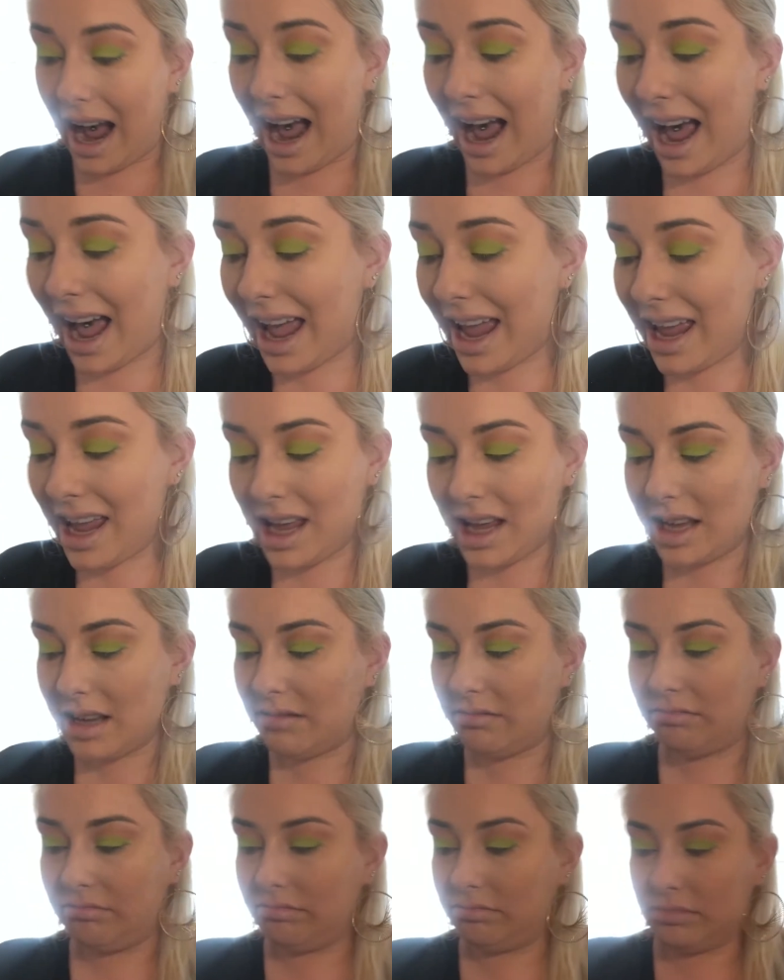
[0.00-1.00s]
I
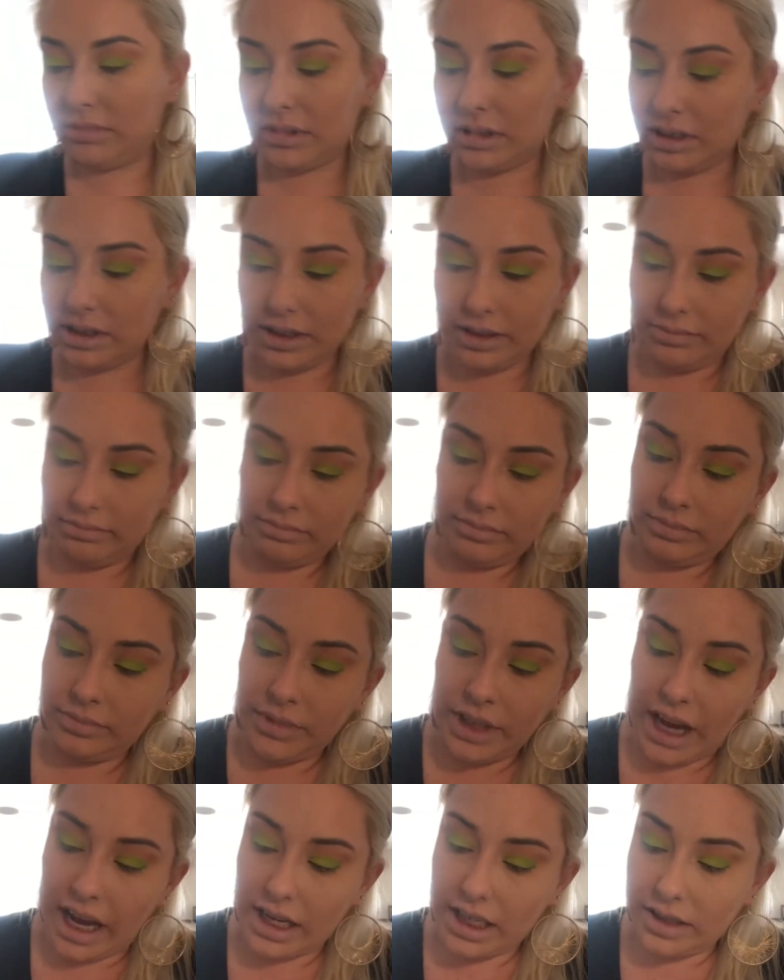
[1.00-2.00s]

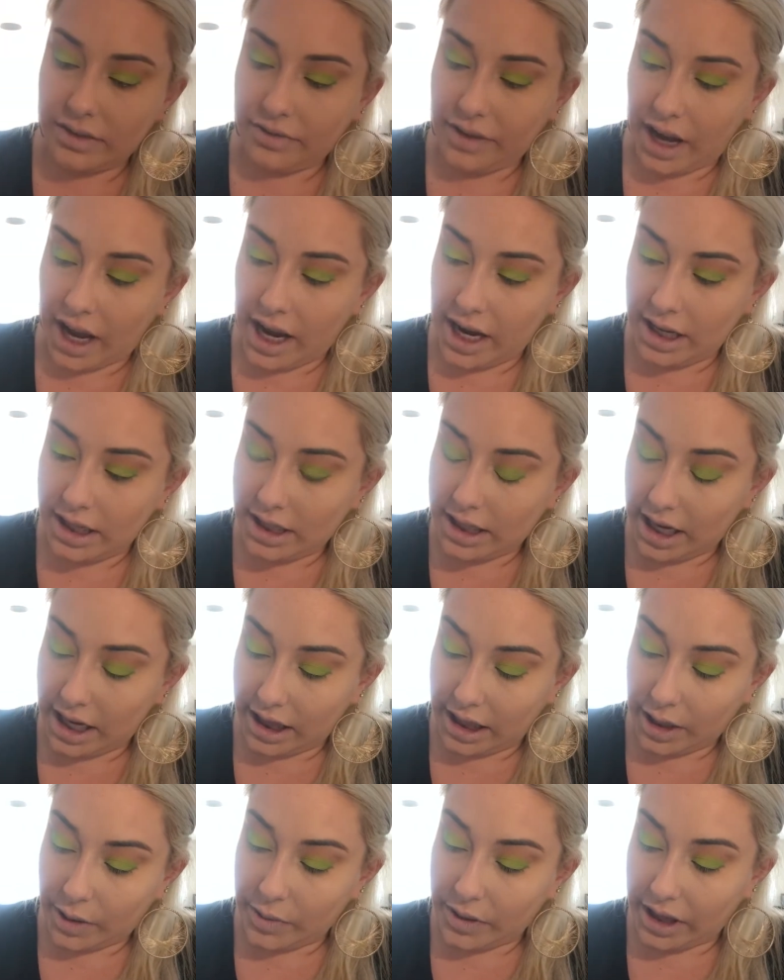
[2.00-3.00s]
am yet to find a
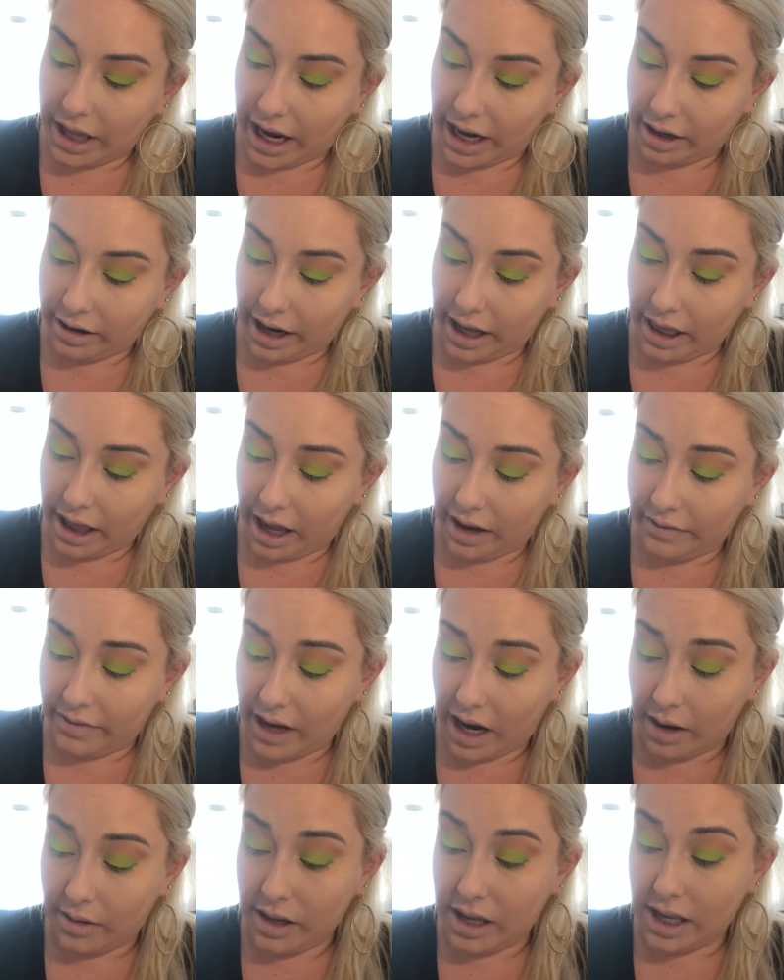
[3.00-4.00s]
liquid liner I love.
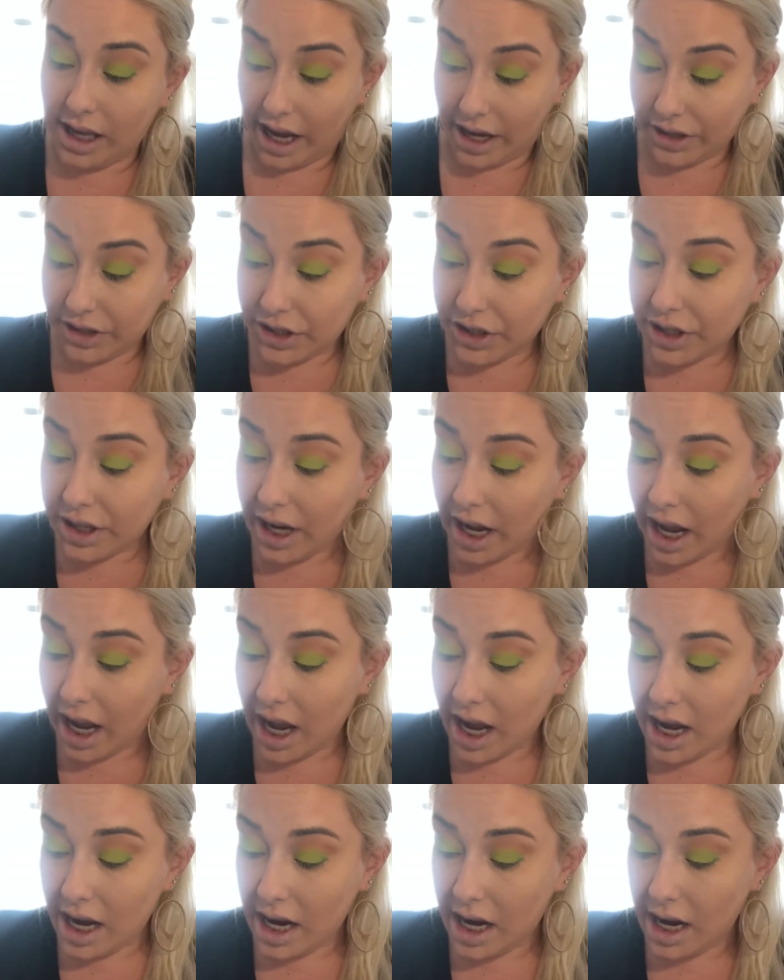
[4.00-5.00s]
Now,
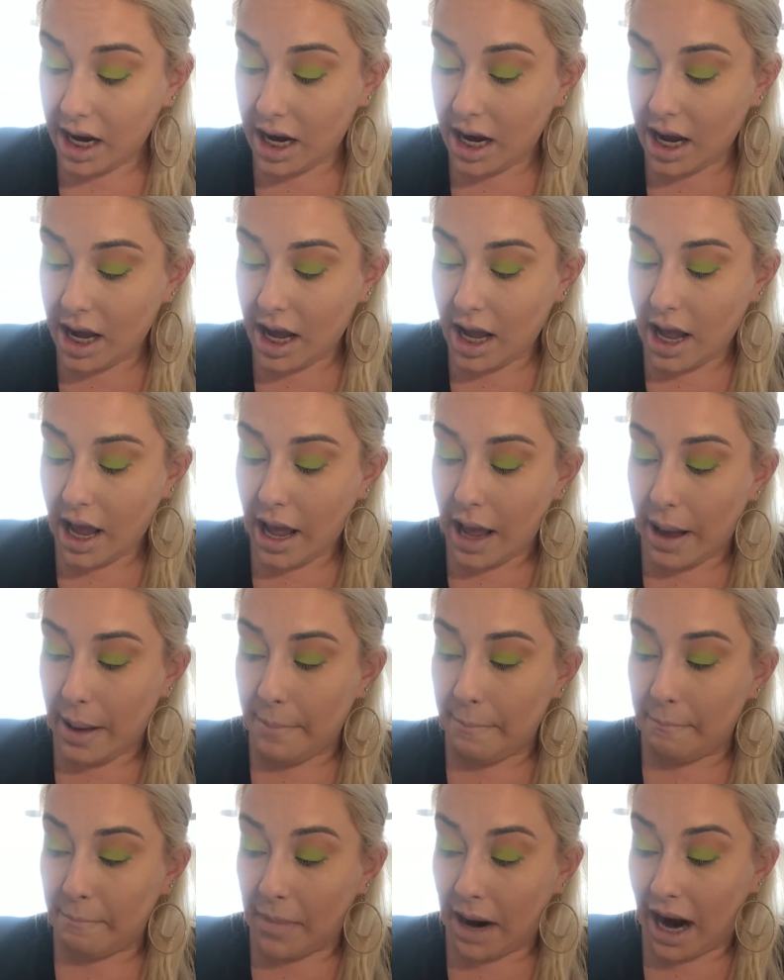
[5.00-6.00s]
yesterday,
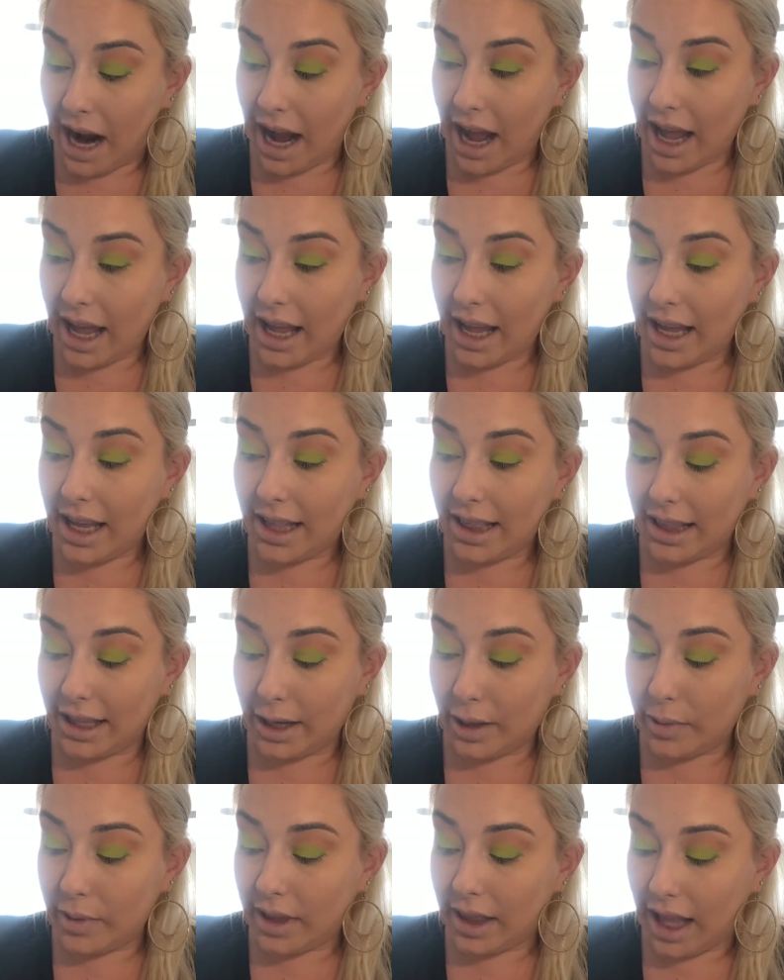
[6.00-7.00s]
my
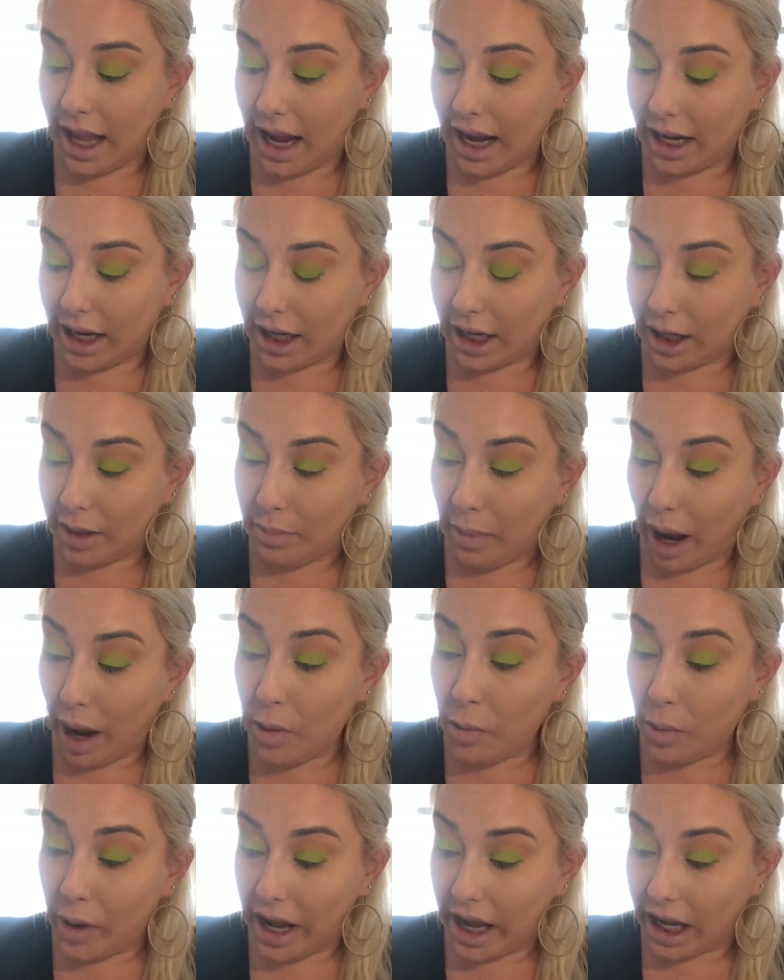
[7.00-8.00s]
liquid liner,
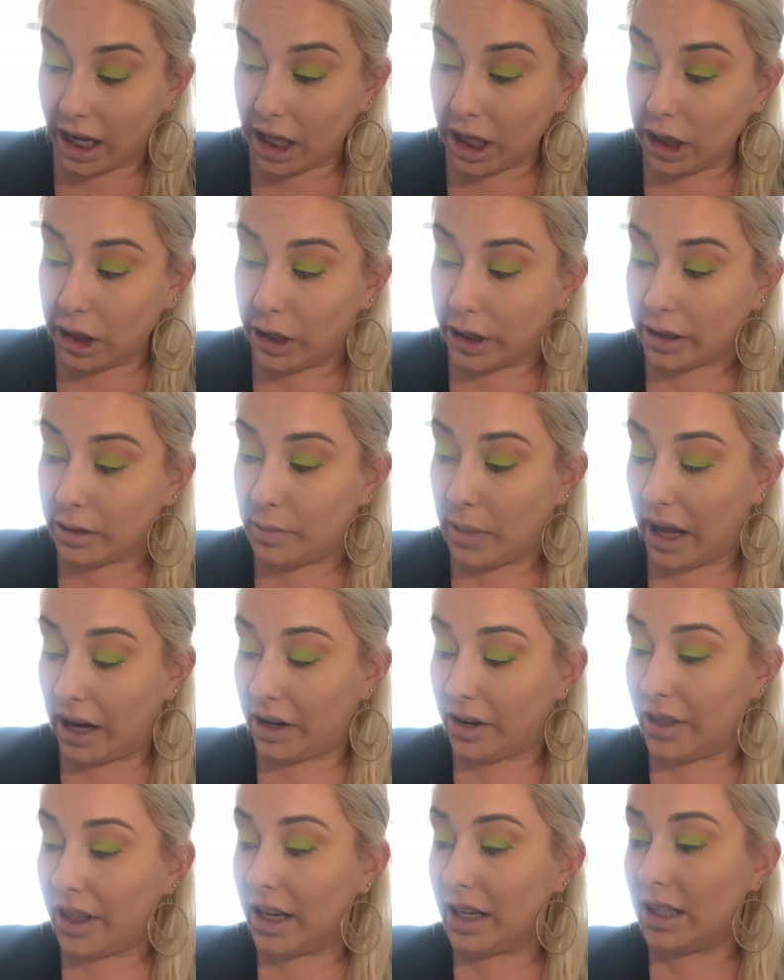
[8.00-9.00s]
my wing, looked
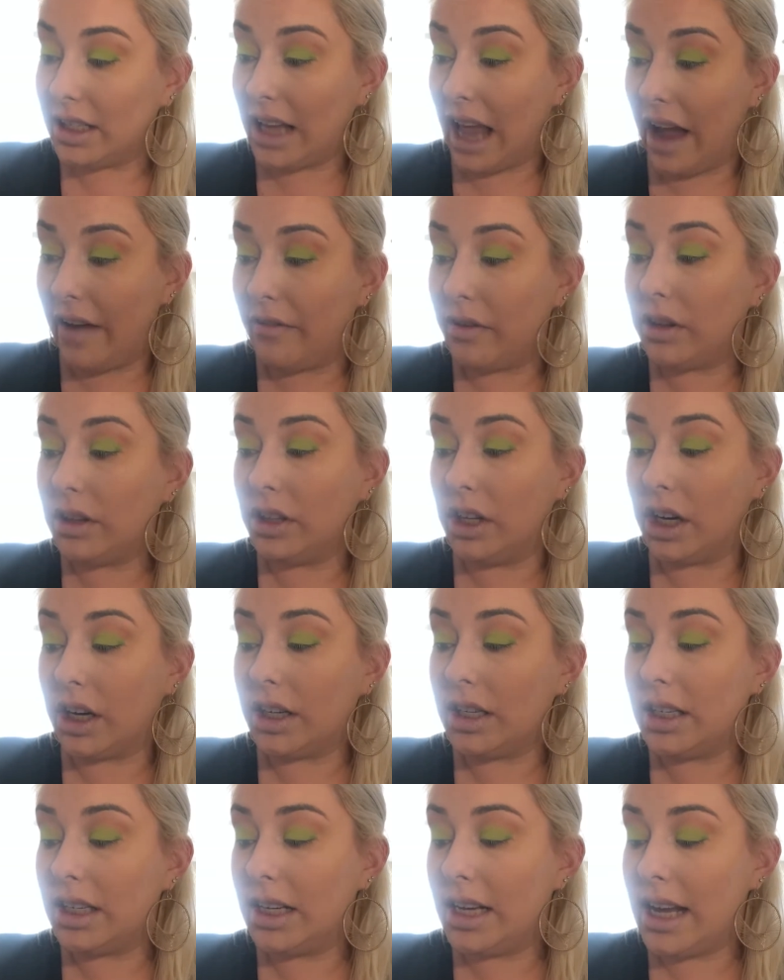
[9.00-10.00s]
better than it's ever
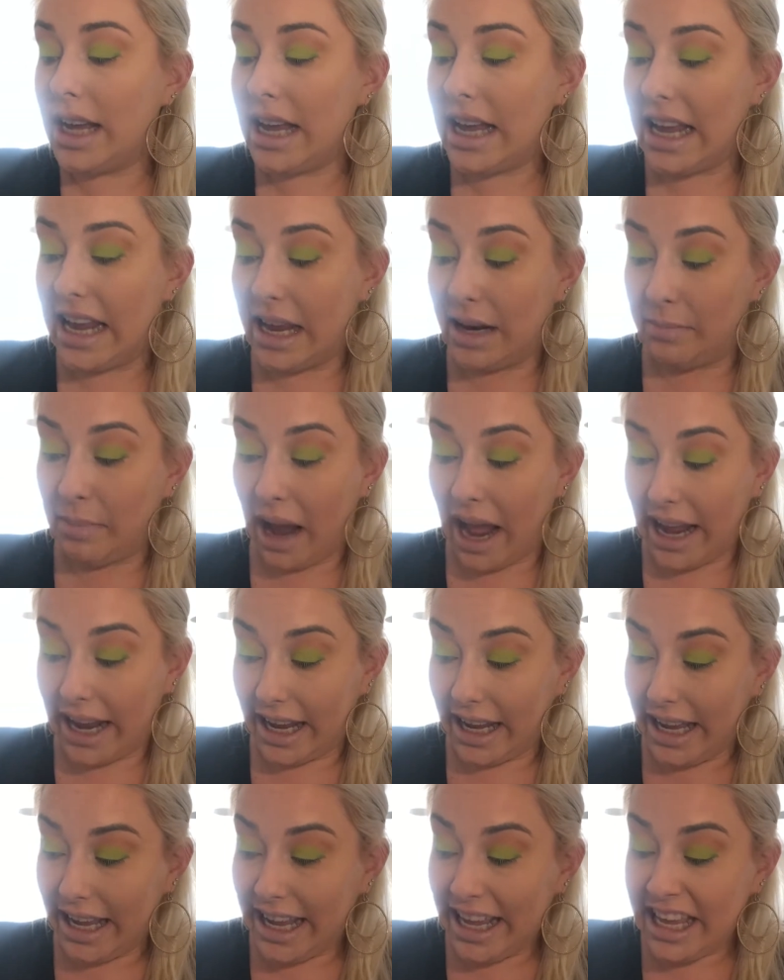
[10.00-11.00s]
looked in my
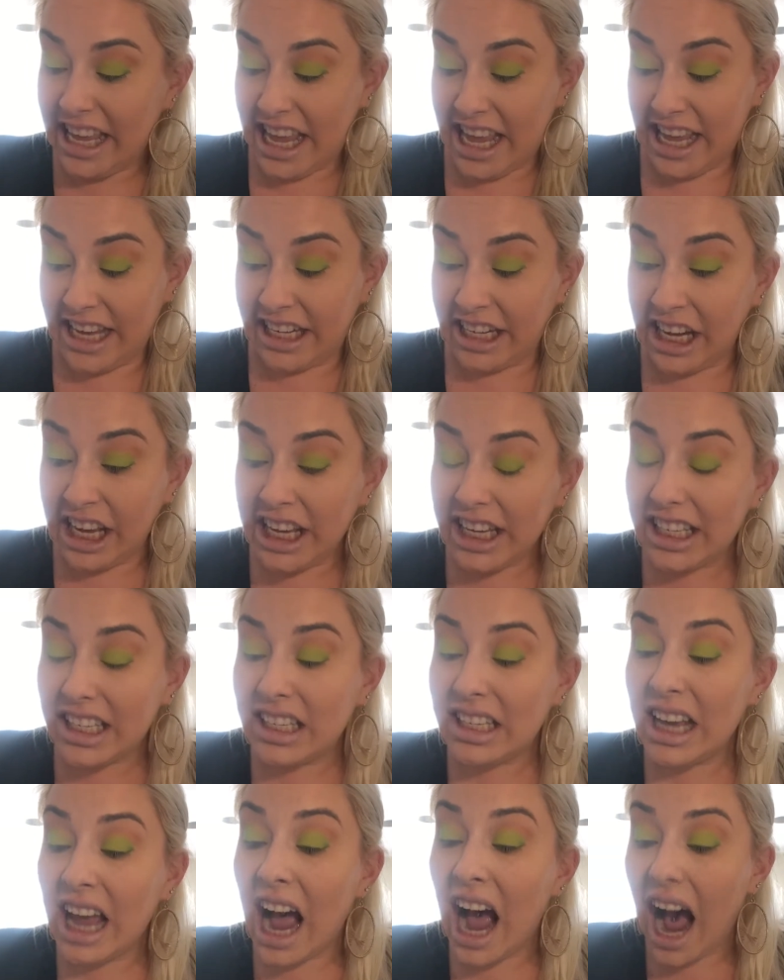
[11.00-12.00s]

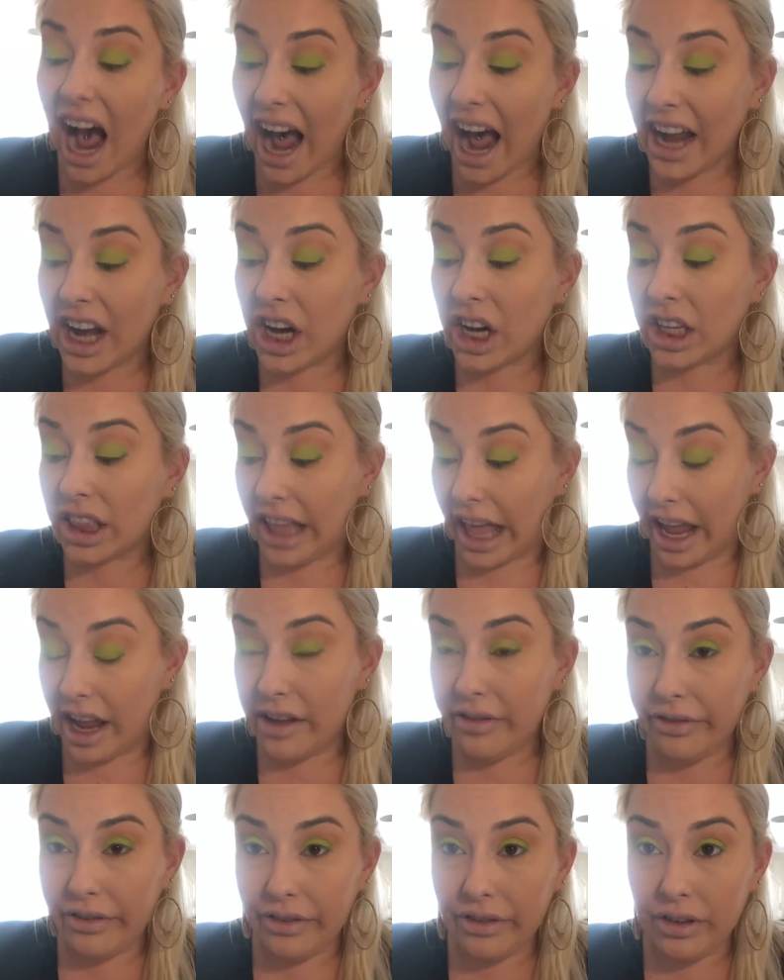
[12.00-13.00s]
entire
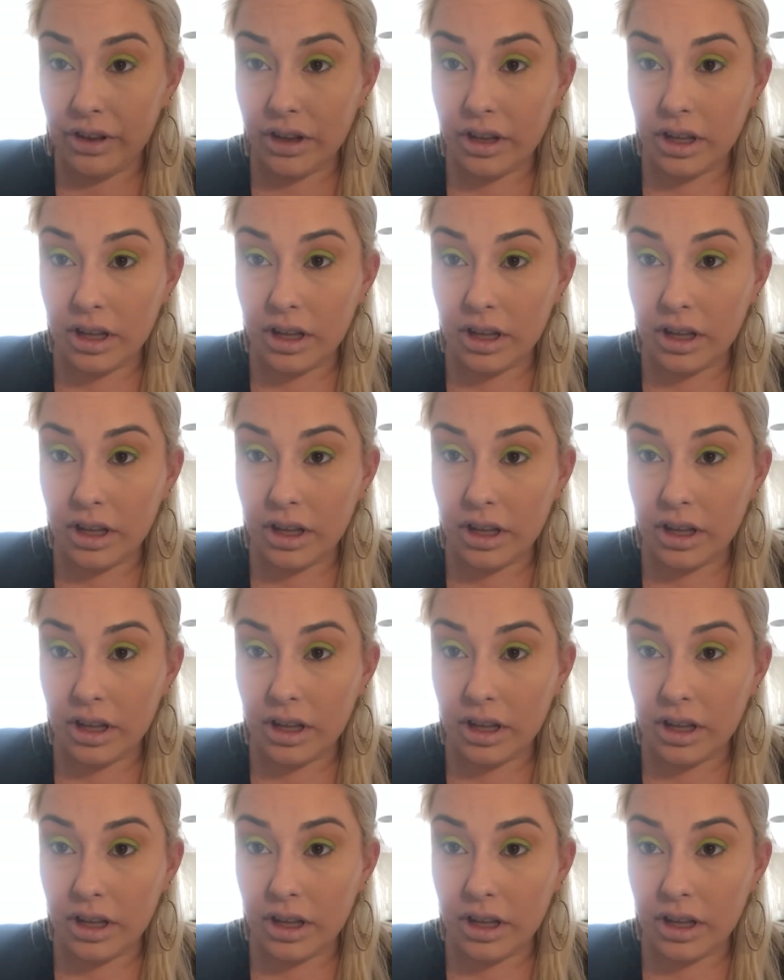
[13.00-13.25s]
life.